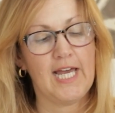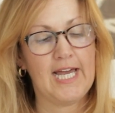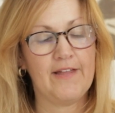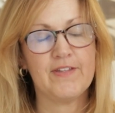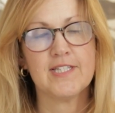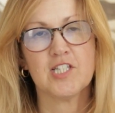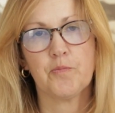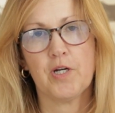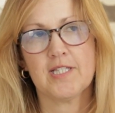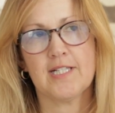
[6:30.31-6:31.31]
And this is a
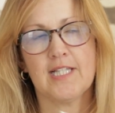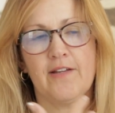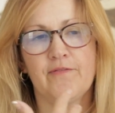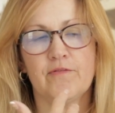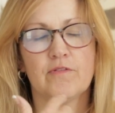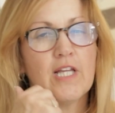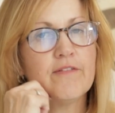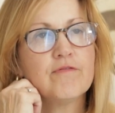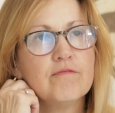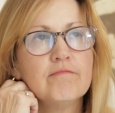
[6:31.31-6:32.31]
process
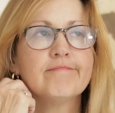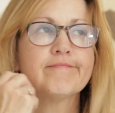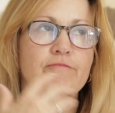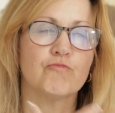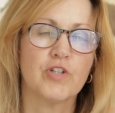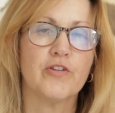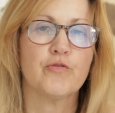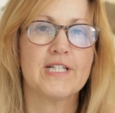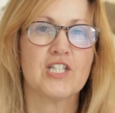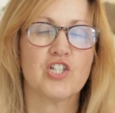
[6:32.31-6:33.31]
they've done the
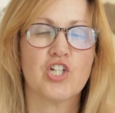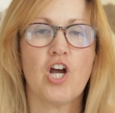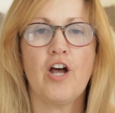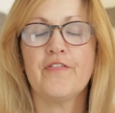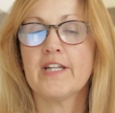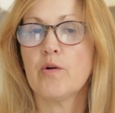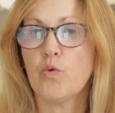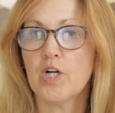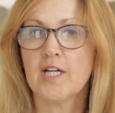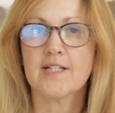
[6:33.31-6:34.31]
research on, that it
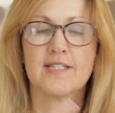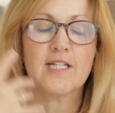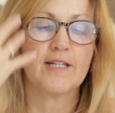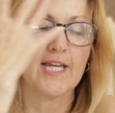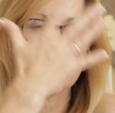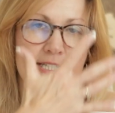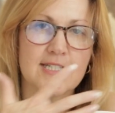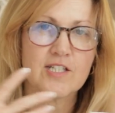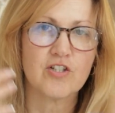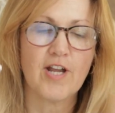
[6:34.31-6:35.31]
works, that it gets it
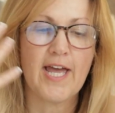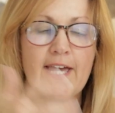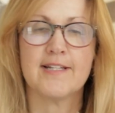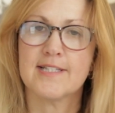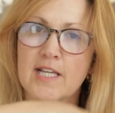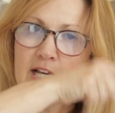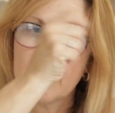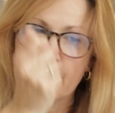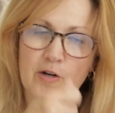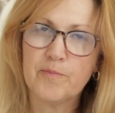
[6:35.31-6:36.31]
into their heads.
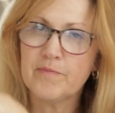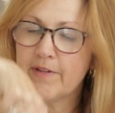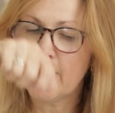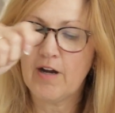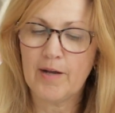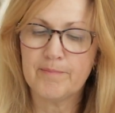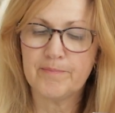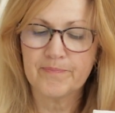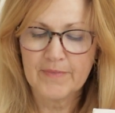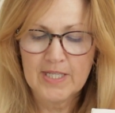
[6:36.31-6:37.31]
They're
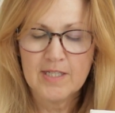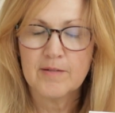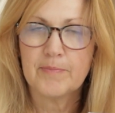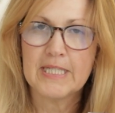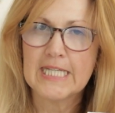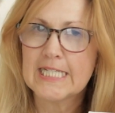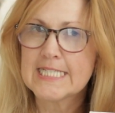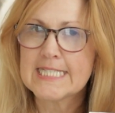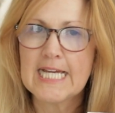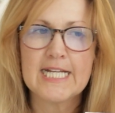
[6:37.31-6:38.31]
being
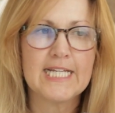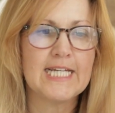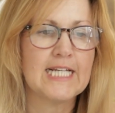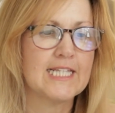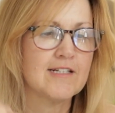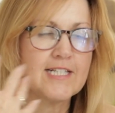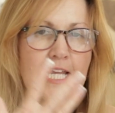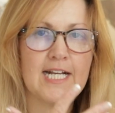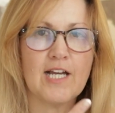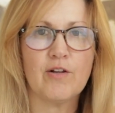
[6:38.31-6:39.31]
kinesthetic, they're
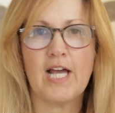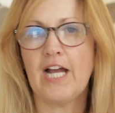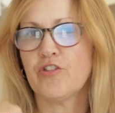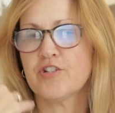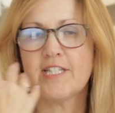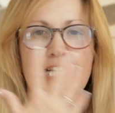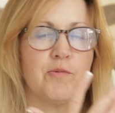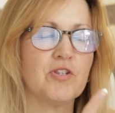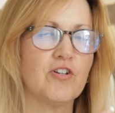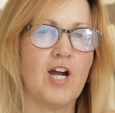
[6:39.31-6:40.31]
saying it out loud, they're saying it
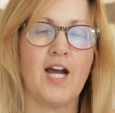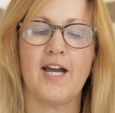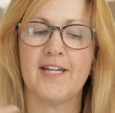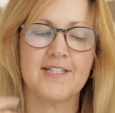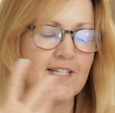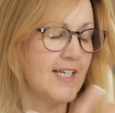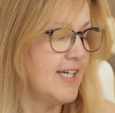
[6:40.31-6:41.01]
with their eyes.